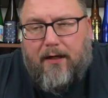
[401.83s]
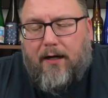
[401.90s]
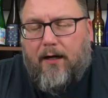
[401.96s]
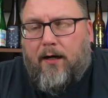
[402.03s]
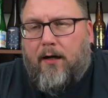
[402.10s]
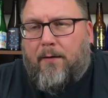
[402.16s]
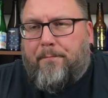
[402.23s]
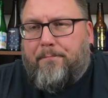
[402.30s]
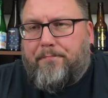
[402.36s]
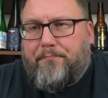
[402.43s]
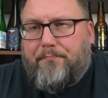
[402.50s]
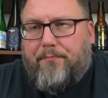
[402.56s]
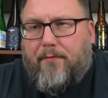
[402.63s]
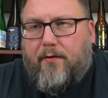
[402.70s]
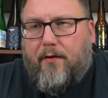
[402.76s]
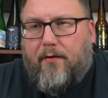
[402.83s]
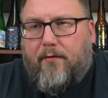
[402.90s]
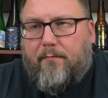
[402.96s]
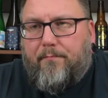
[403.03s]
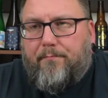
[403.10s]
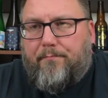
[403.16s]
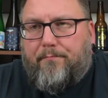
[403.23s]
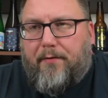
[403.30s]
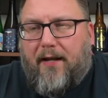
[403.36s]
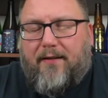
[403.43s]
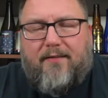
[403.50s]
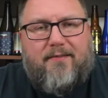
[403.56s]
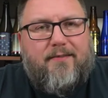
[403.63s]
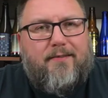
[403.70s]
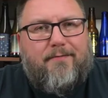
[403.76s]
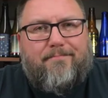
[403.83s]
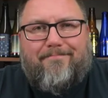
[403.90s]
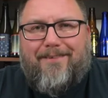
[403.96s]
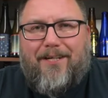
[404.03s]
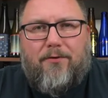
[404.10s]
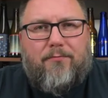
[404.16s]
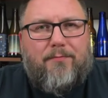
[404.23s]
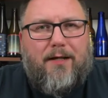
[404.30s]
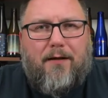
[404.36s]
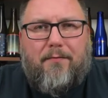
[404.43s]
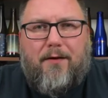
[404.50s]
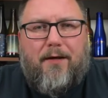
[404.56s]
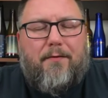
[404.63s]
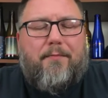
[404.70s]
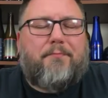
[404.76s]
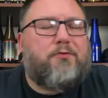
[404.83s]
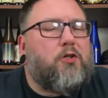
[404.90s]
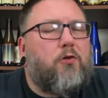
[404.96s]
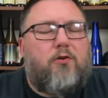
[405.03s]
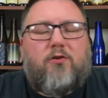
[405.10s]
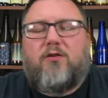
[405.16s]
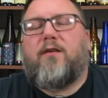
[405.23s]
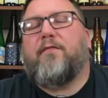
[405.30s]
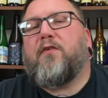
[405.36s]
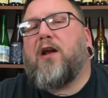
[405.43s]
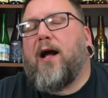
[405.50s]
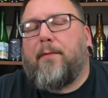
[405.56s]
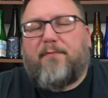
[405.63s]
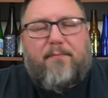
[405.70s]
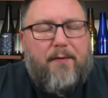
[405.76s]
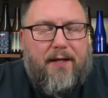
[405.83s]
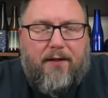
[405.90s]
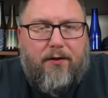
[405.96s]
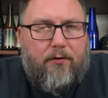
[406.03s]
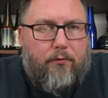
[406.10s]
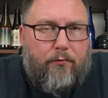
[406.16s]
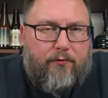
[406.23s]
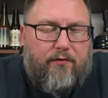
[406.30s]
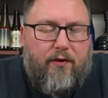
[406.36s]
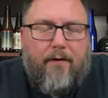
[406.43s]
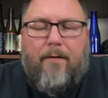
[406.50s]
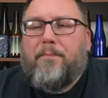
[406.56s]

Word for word: Um, but I just, you know, I, am sure there's different hops being used.